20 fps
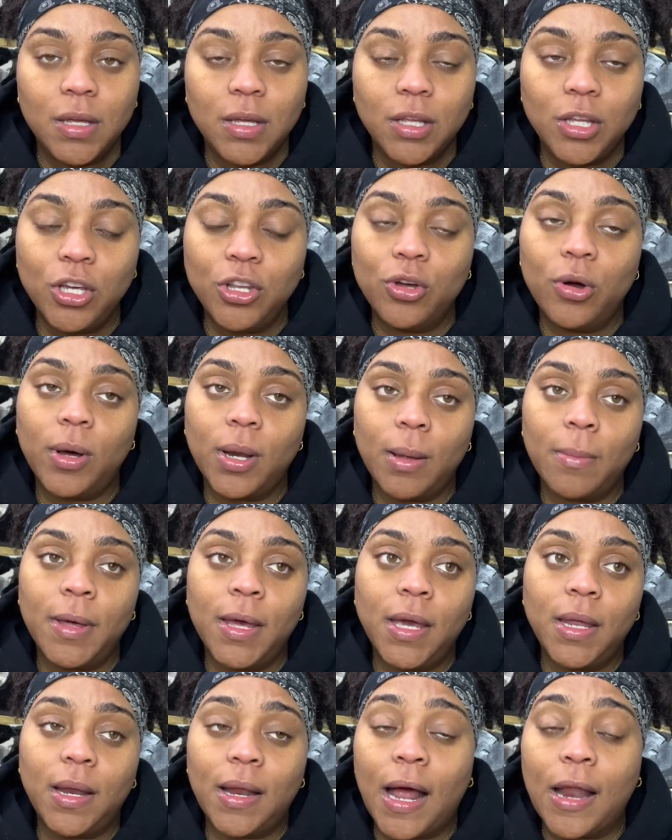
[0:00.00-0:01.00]
You know what I
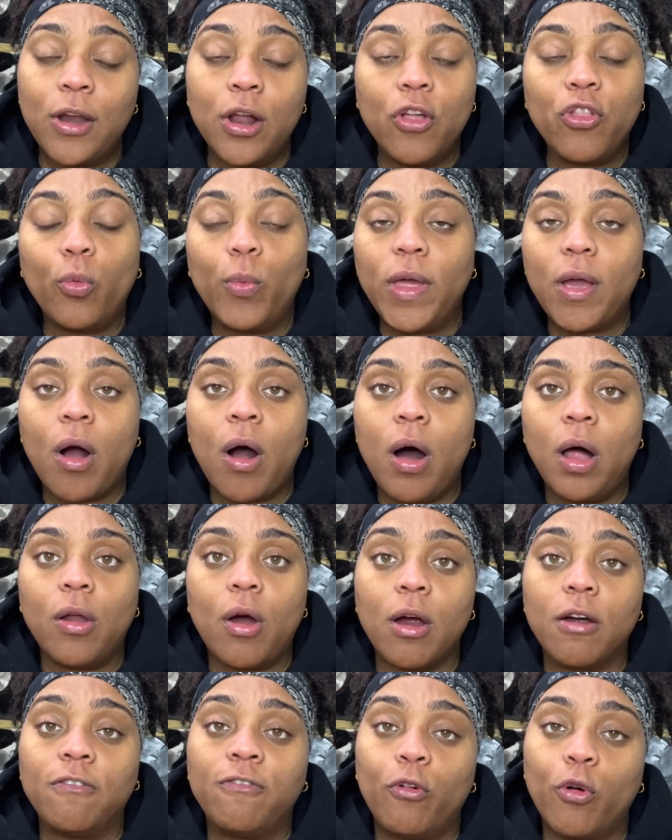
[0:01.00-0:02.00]
mean? And I know that we all
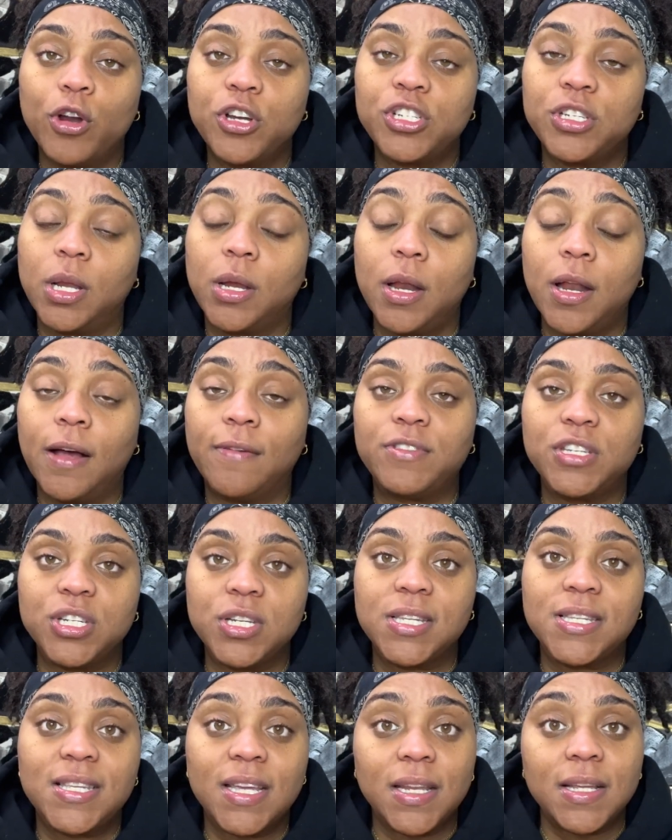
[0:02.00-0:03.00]
aren't fortunate enough to
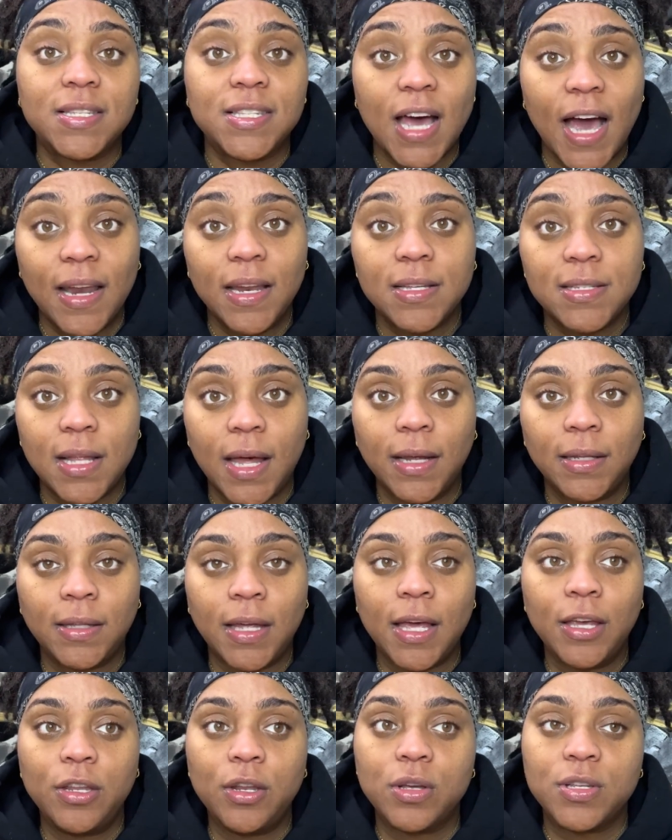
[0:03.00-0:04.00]
just sit in silence like
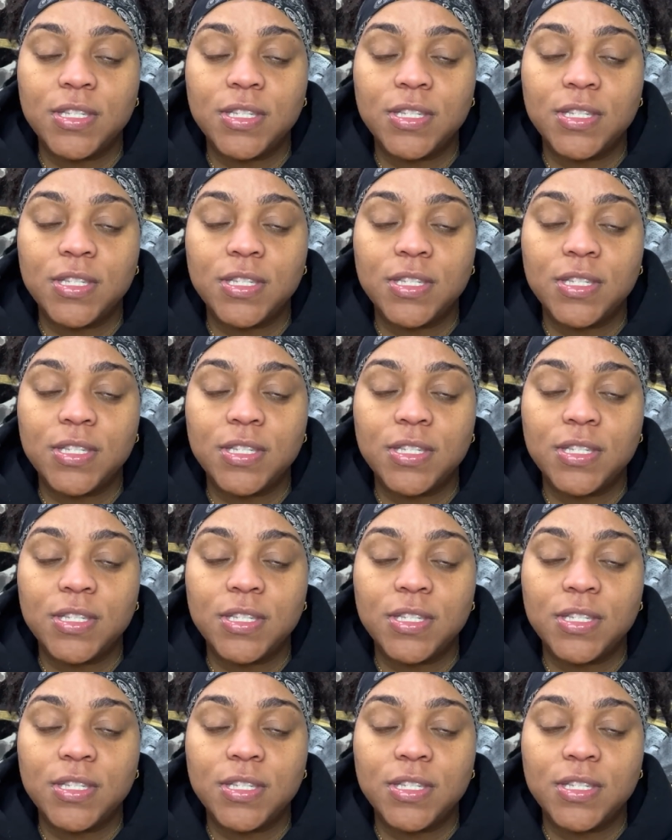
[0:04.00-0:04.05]
that.